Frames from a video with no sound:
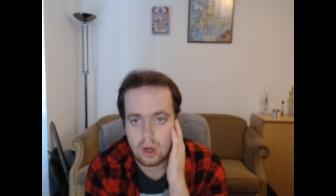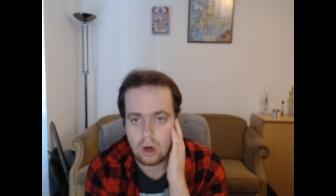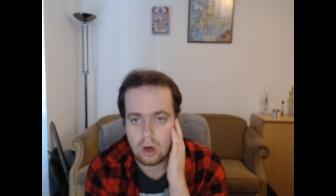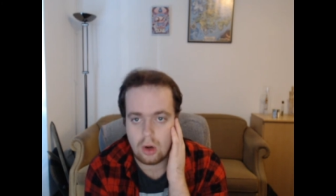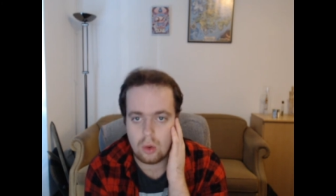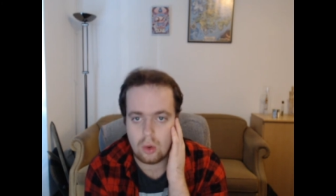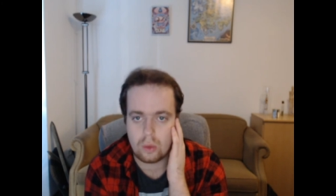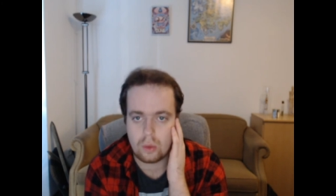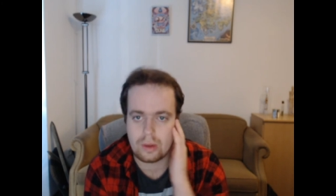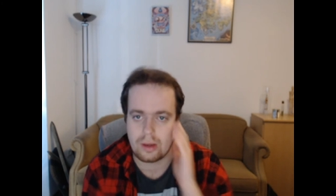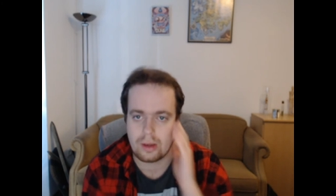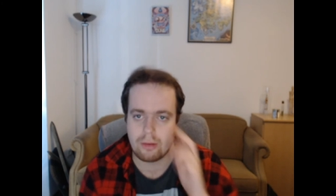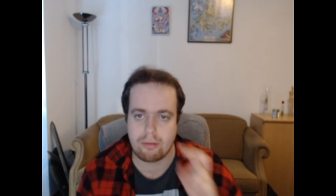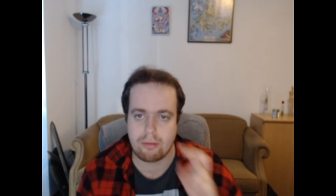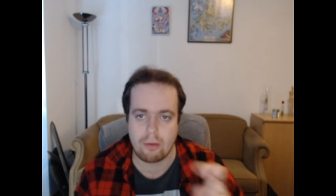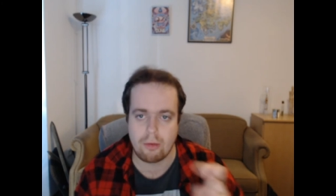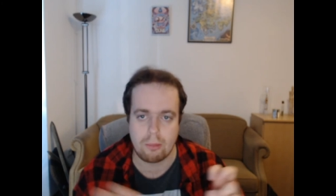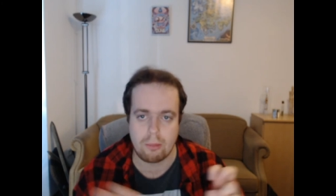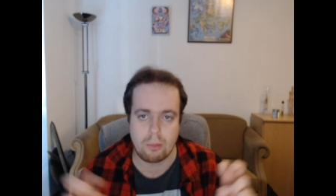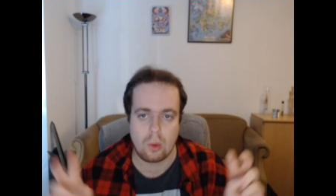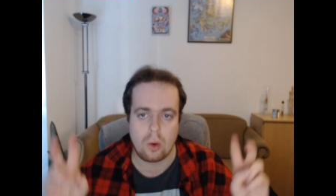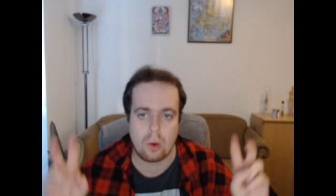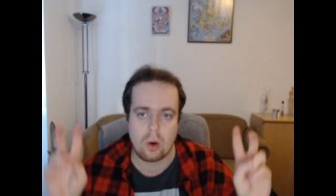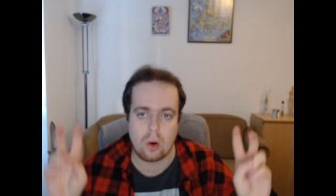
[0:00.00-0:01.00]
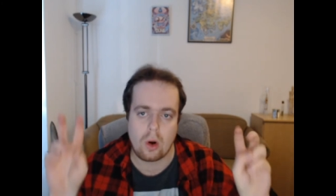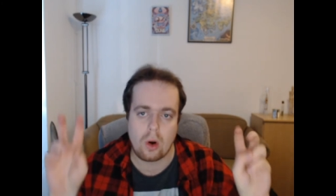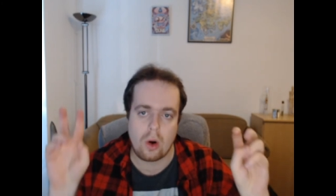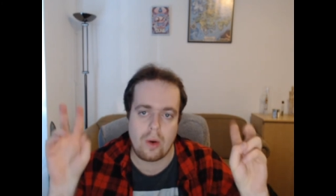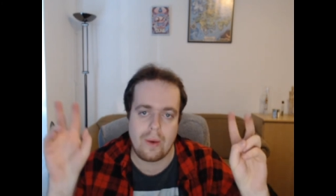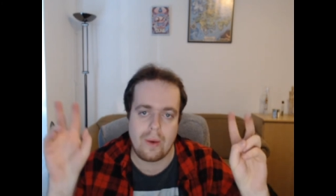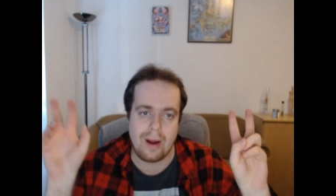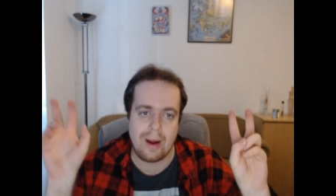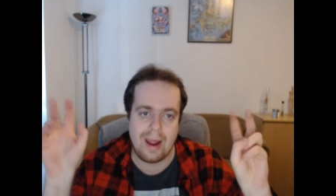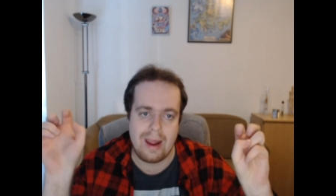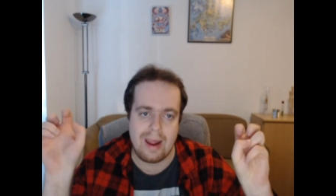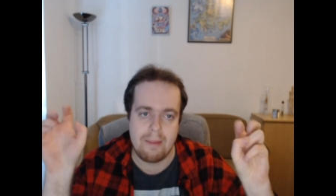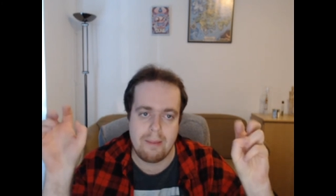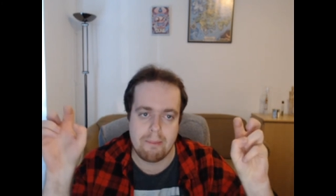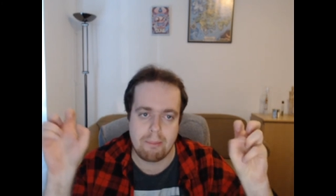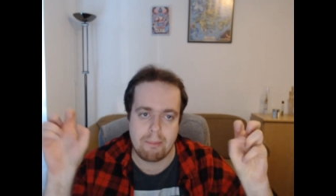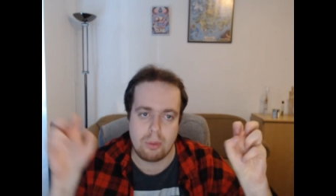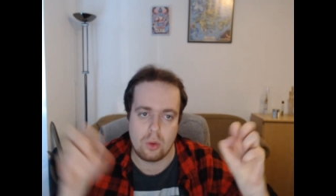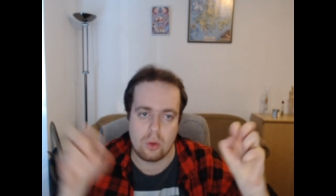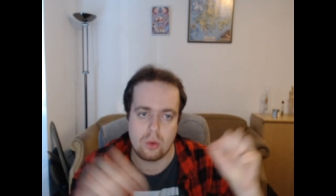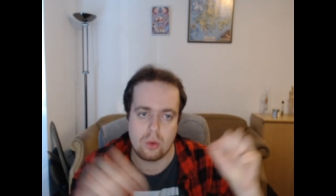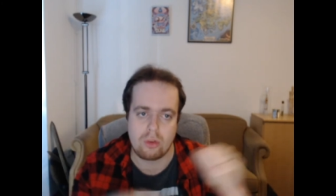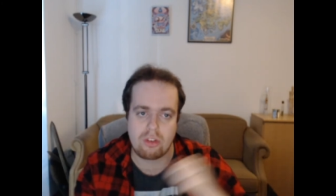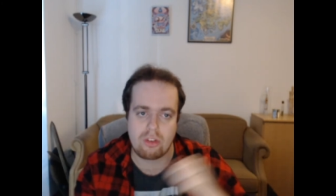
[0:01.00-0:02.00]
looking for more
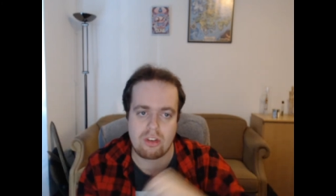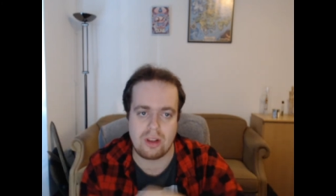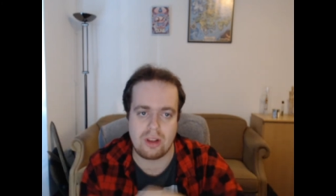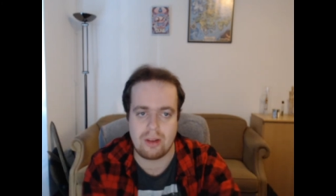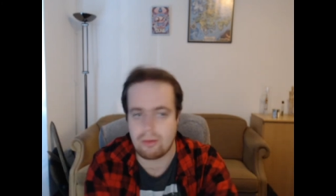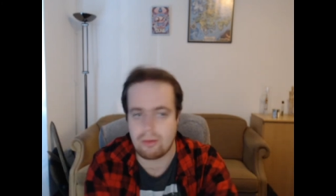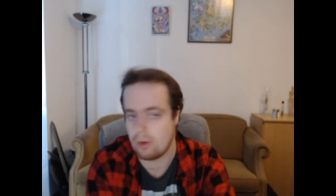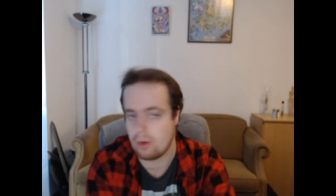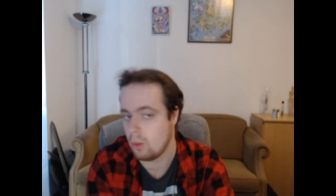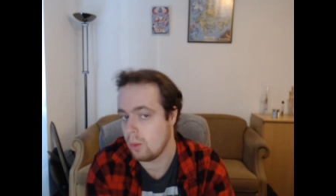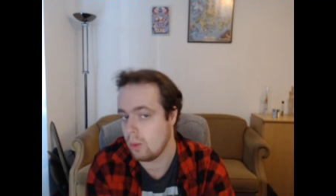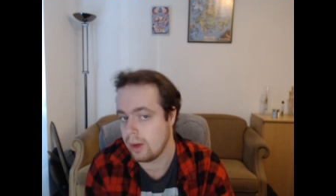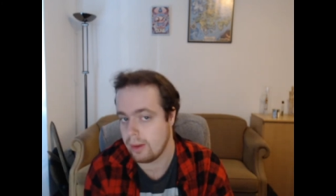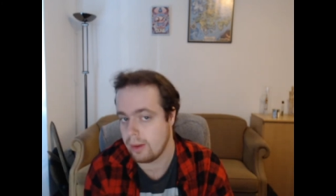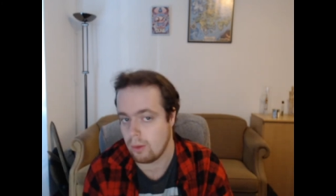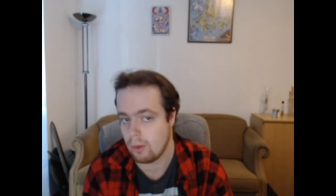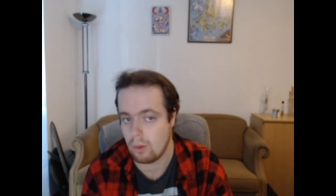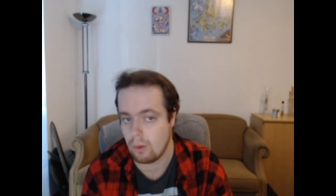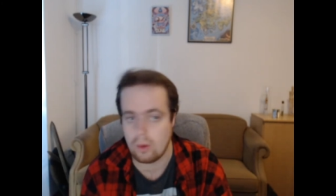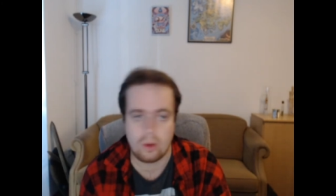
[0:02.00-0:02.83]
input, if you will.